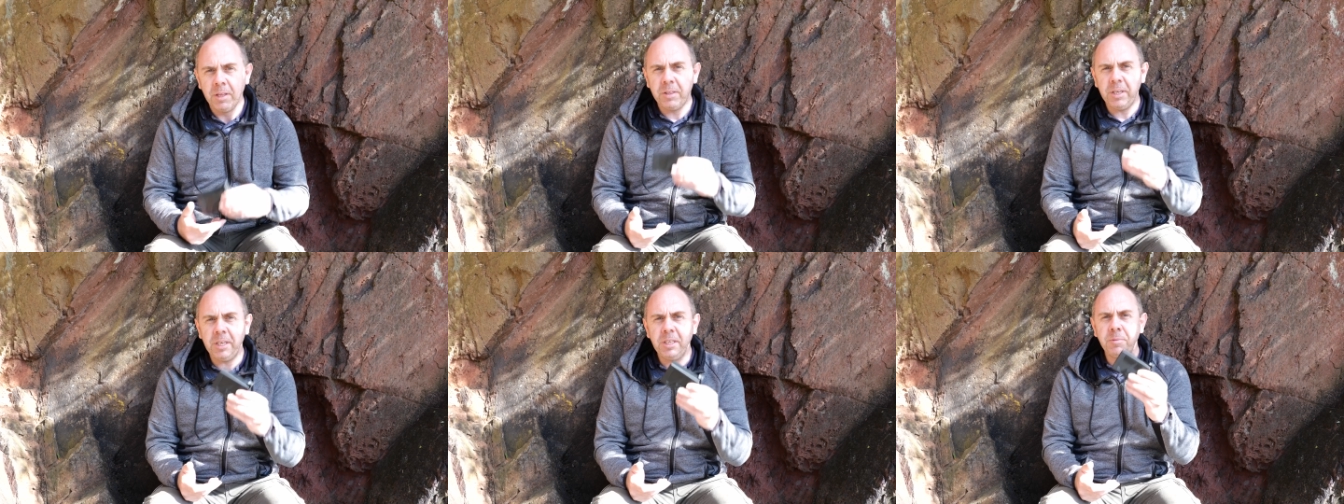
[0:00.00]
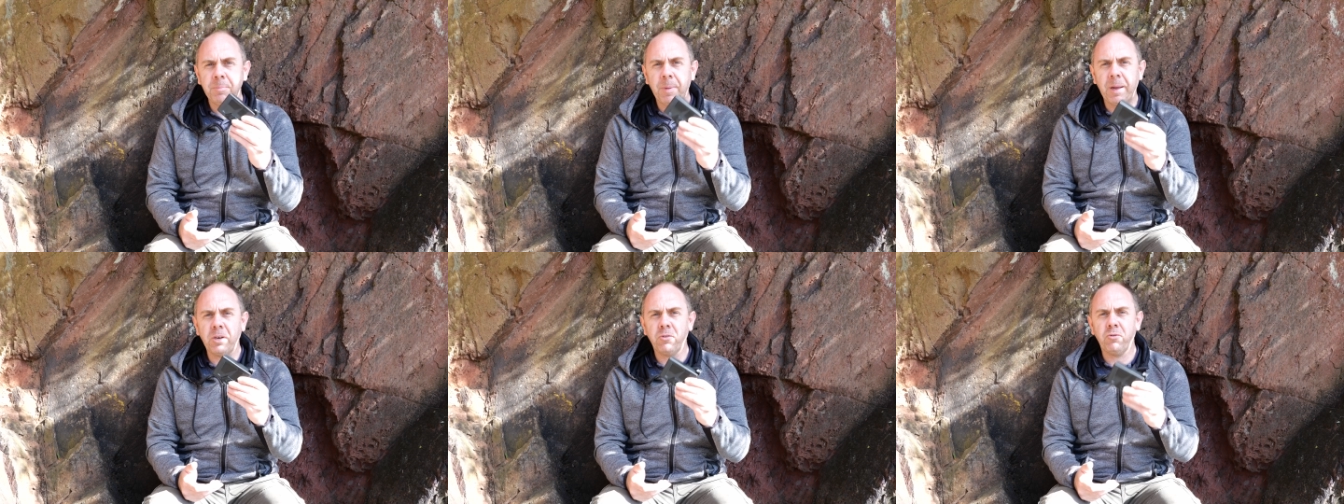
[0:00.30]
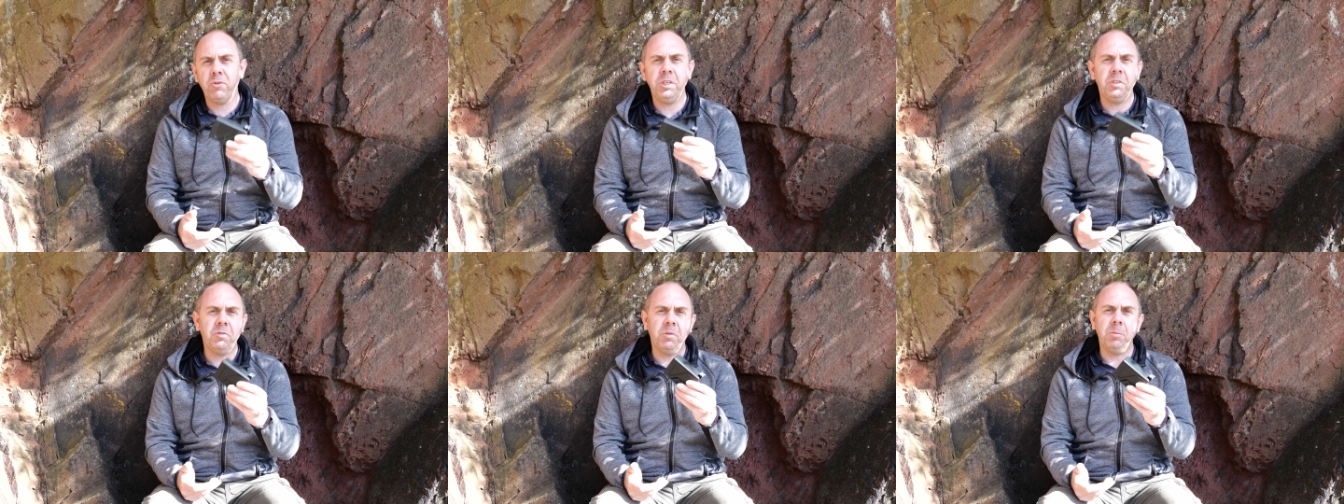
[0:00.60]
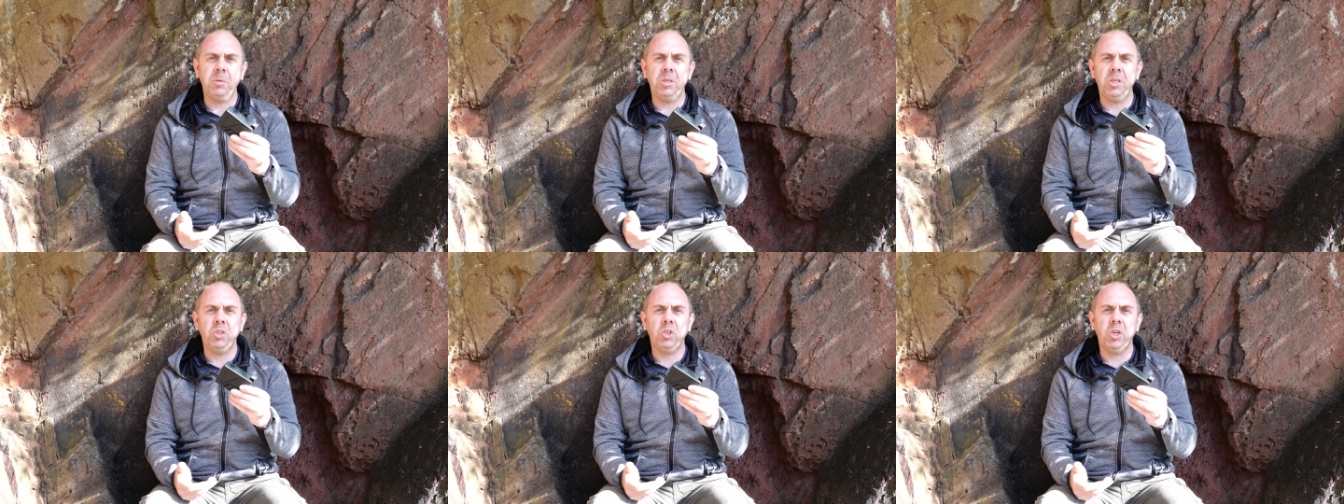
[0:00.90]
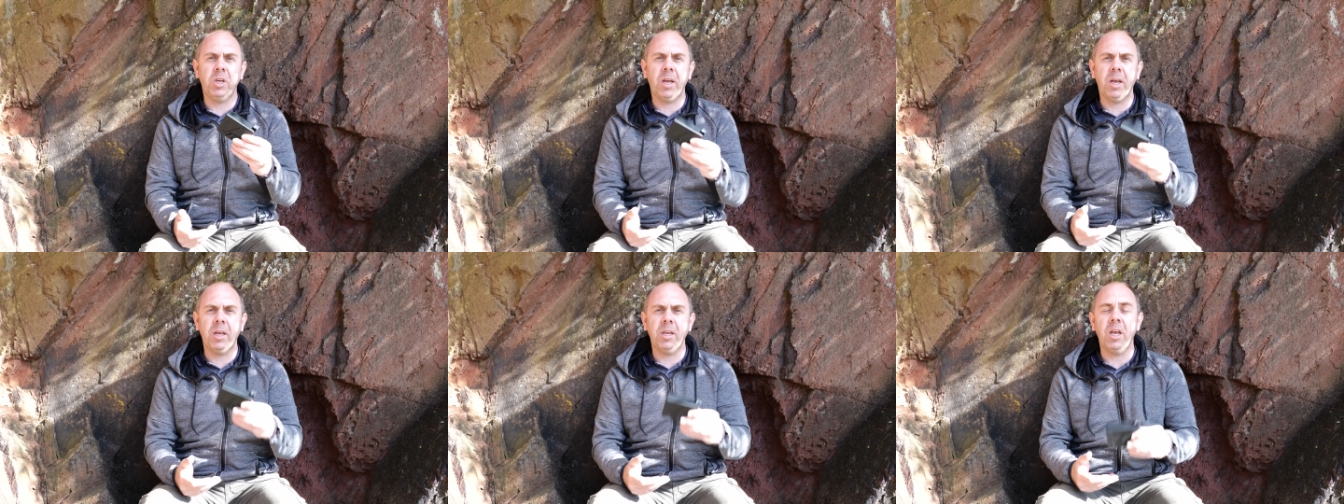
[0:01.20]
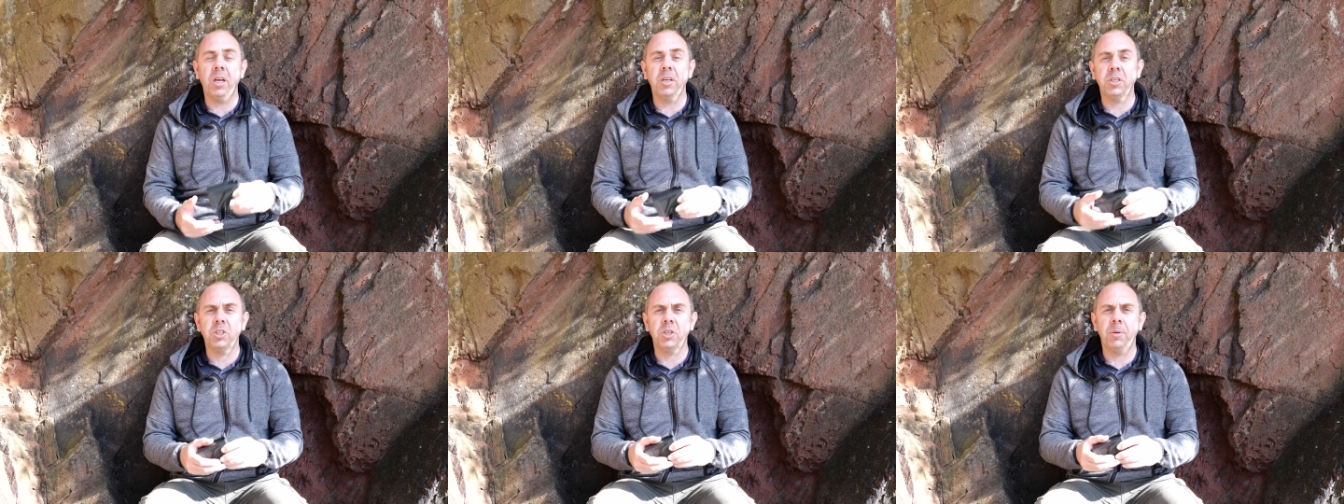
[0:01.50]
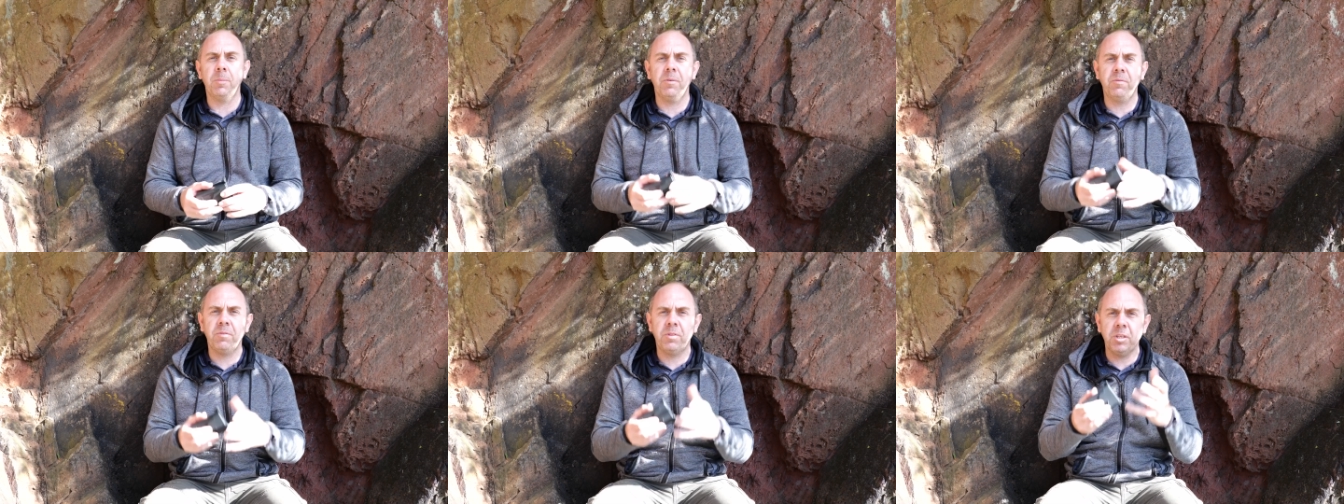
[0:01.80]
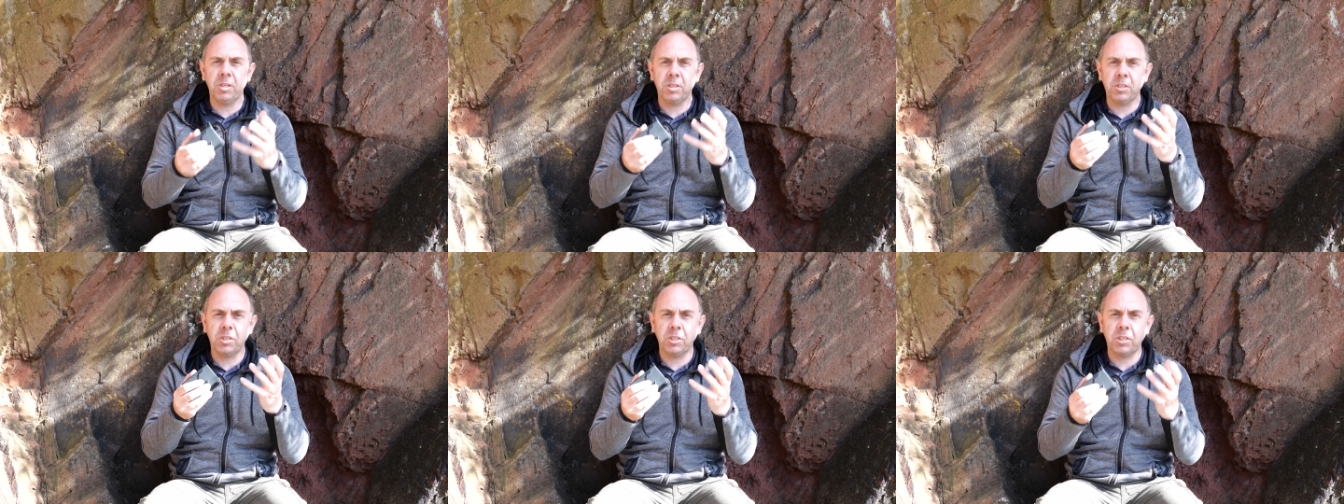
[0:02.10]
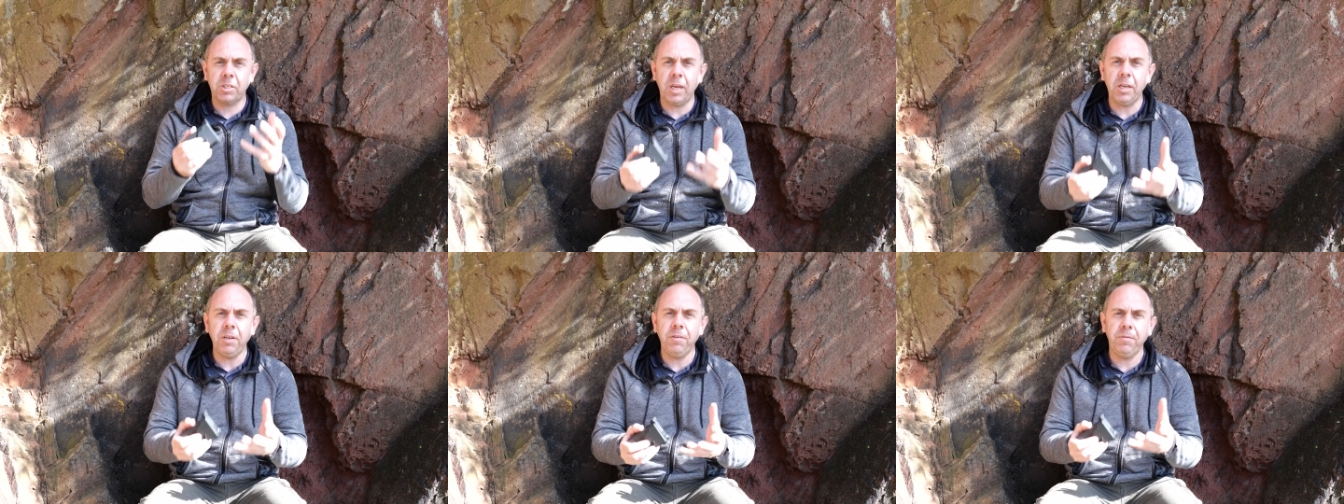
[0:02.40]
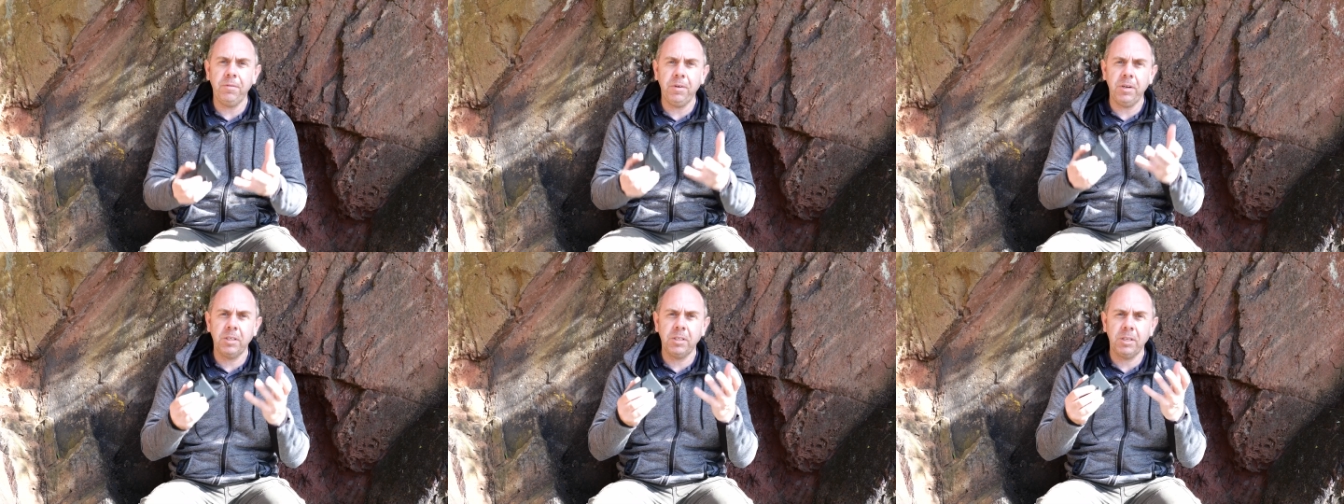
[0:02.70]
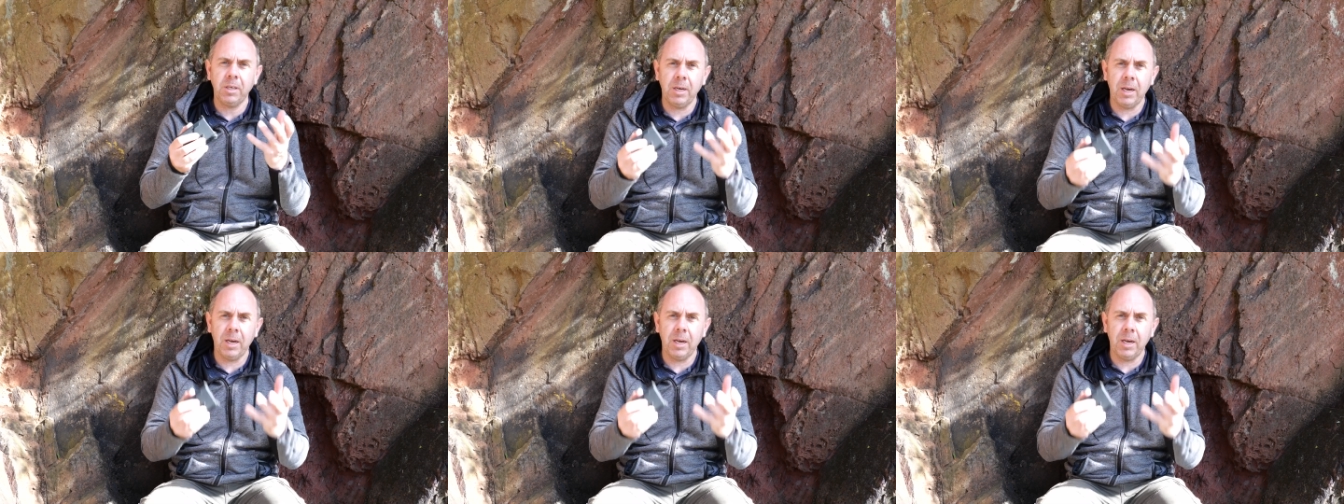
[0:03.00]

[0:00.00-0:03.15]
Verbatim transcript: These batteries from DJI are some of the safest